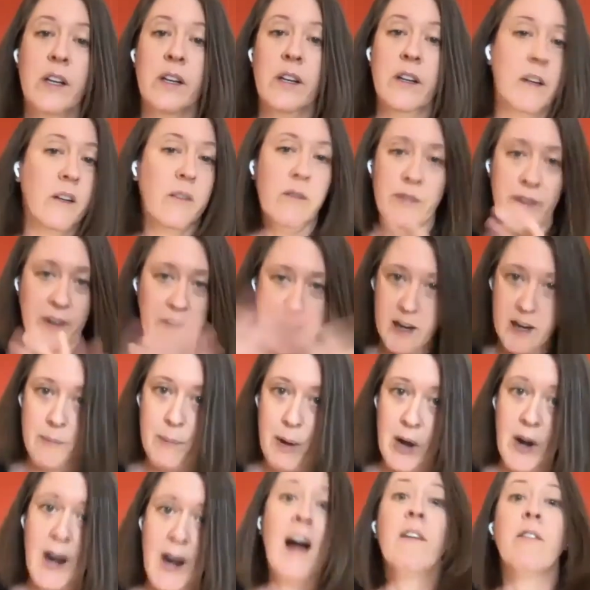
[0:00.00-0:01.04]
forget
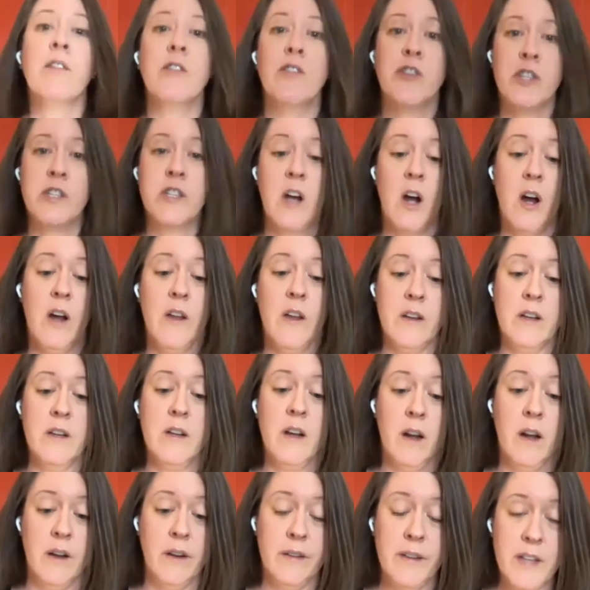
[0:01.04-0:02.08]
about averages
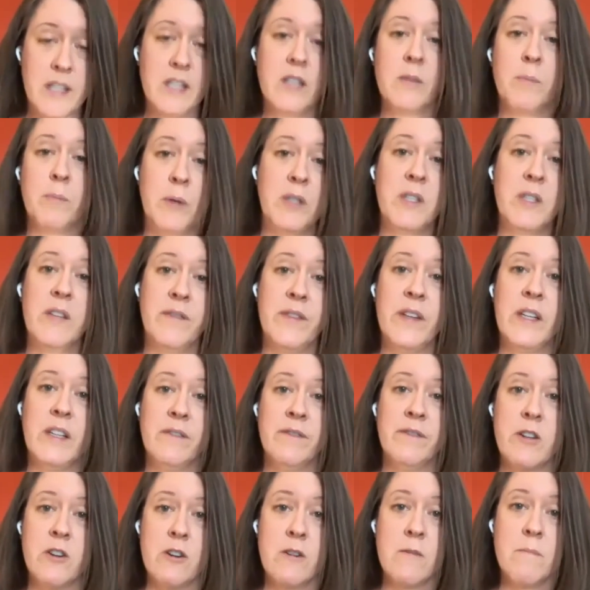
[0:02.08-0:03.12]
on this specific
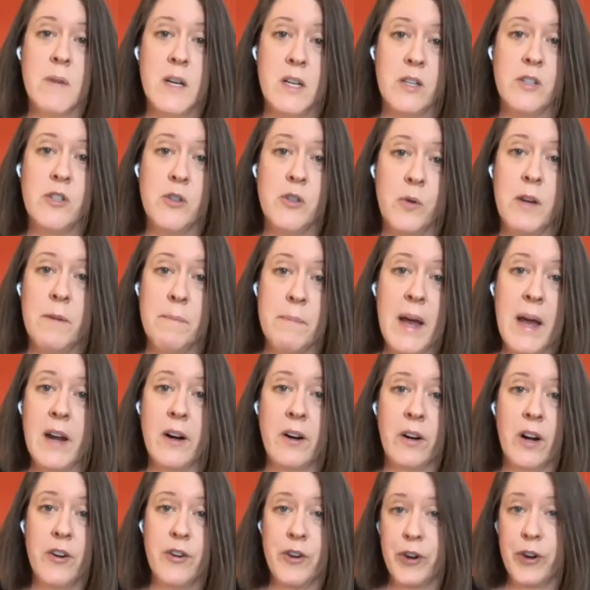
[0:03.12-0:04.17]
firm is doing
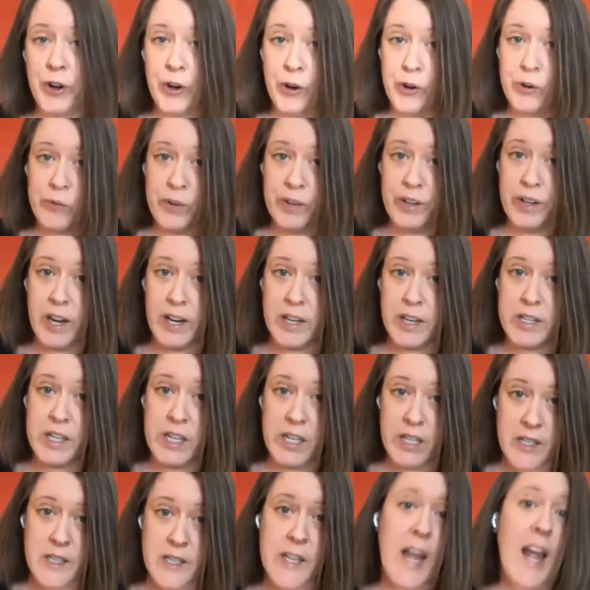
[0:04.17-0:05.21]
better under
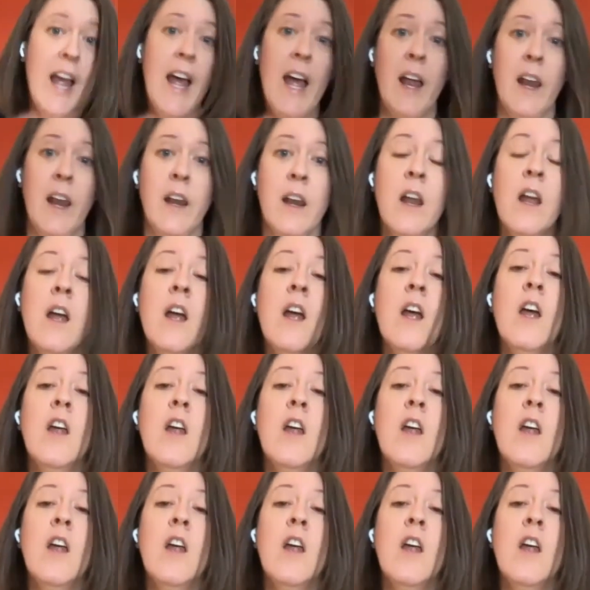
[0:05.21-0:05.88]
COVID-19 than the